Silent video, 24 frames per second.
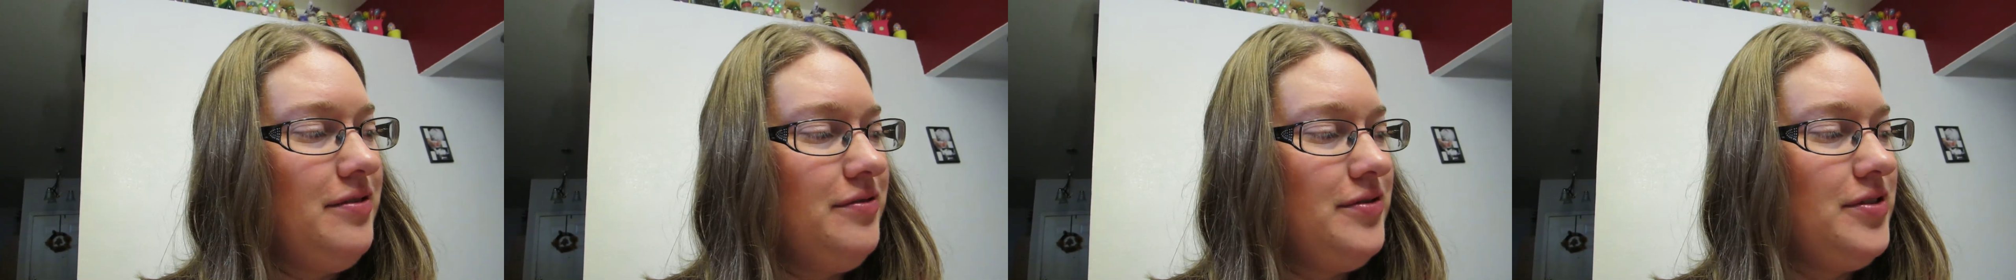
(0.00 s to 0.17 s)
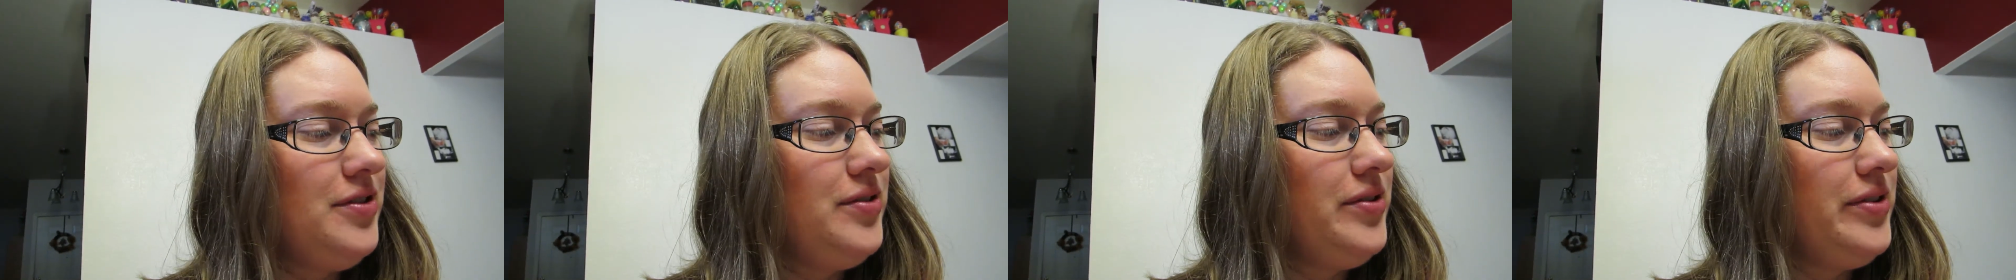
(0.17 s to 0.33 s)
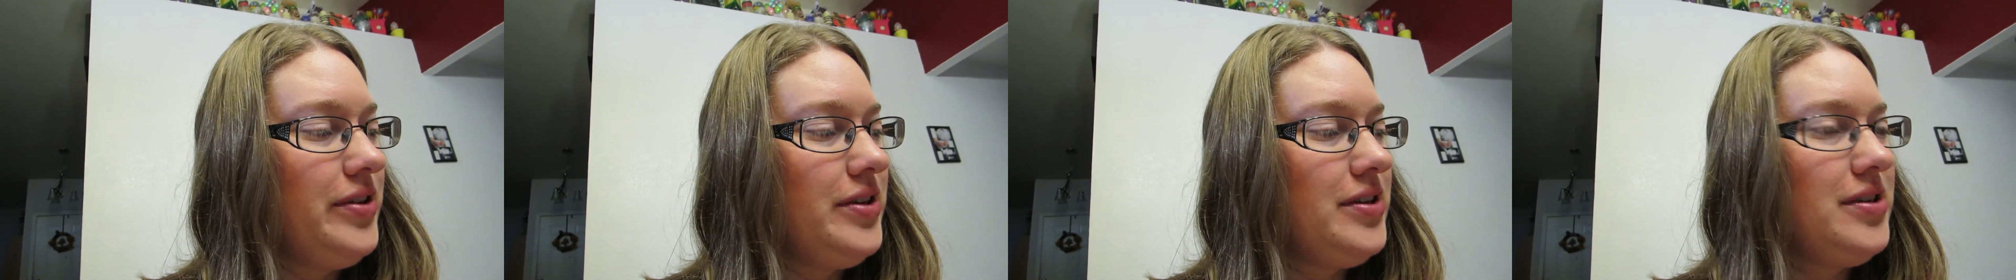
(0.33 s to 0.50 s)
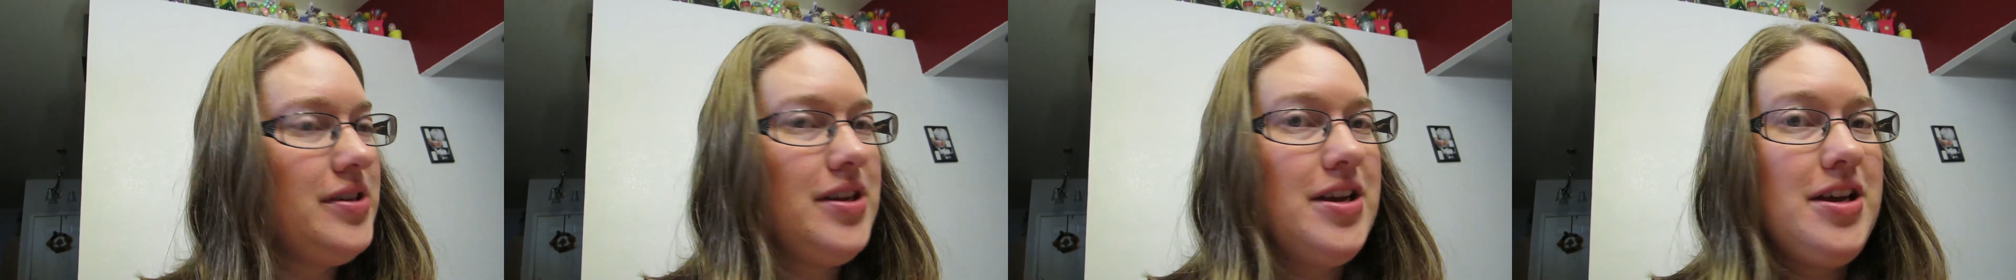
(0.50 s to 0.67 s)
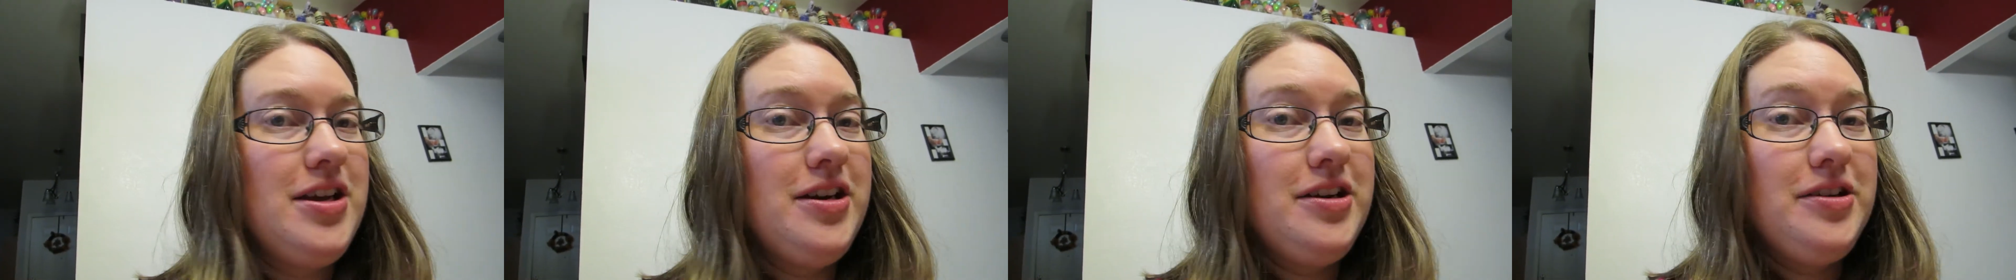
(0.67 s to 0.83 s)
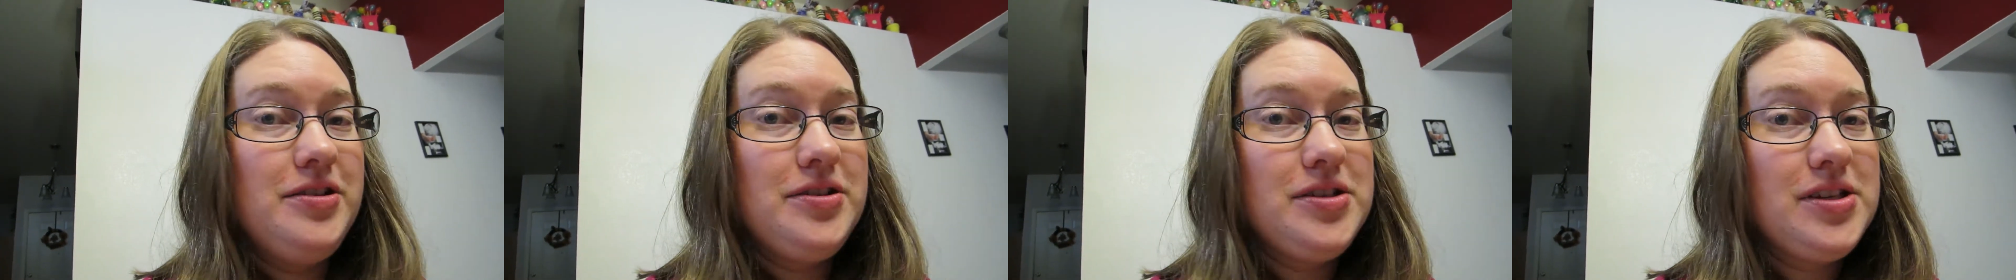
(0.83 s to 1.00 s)
of doing this
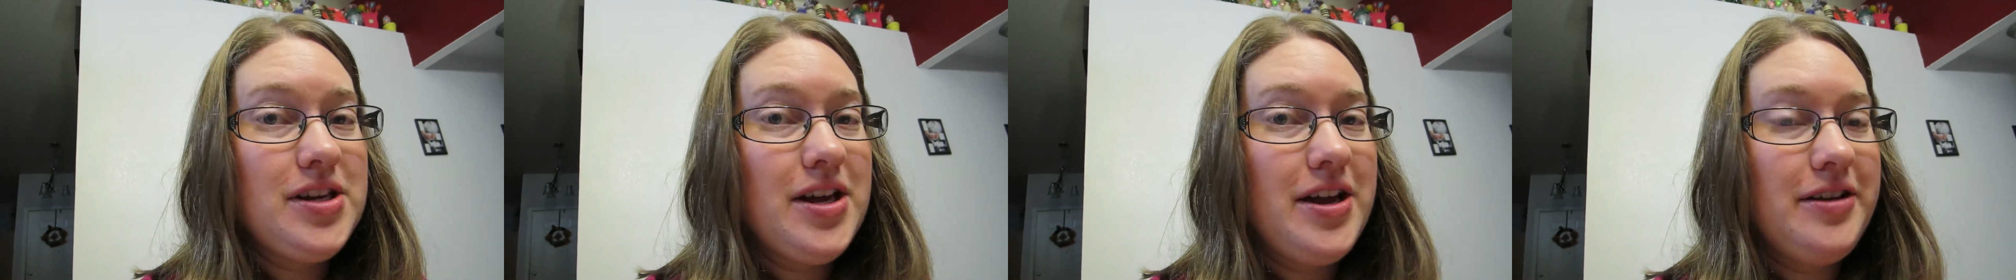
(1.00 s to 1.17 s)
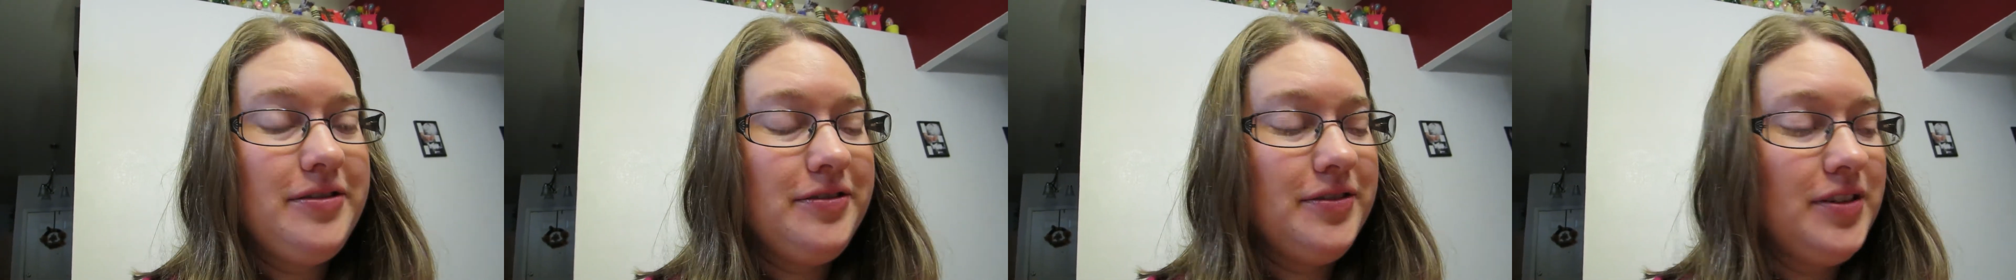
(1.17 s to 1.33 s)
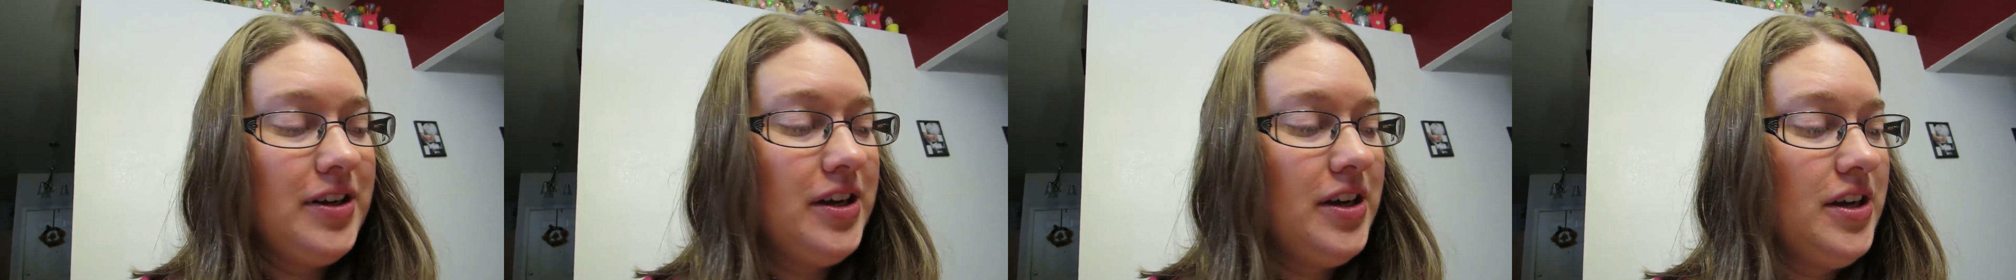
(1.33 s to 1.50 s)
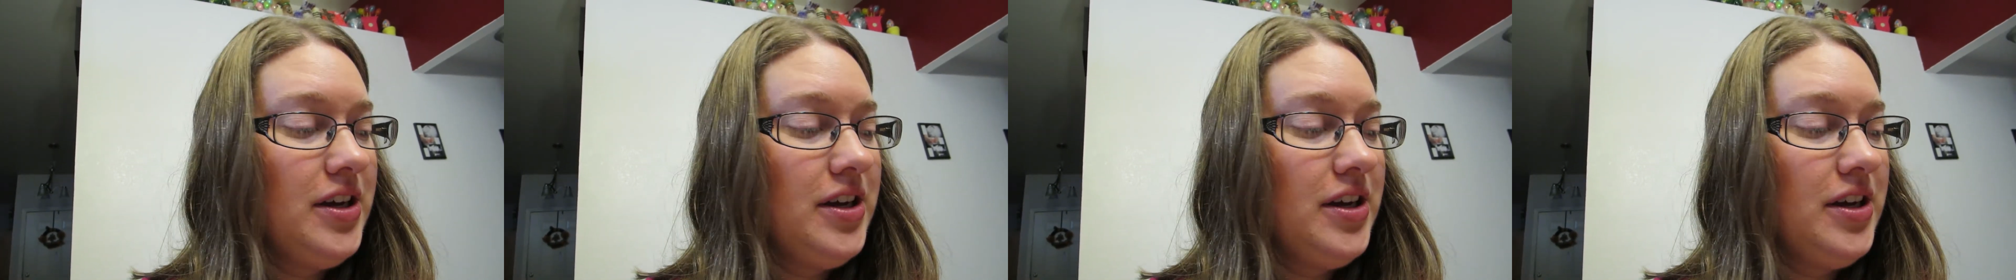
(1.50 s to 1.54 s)
keto stuff.